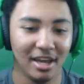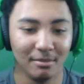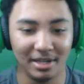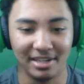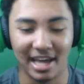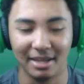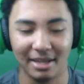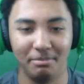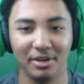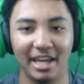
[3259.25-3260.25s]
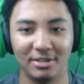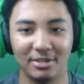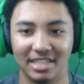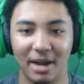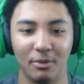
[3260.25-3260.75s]
But I think Bill
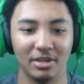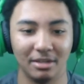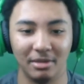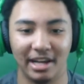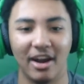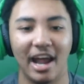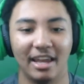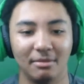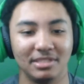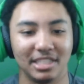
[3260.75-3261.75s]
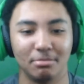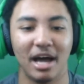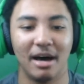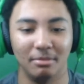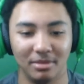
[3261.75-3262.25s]
Gates is there with them, like, all right, let me see the problem.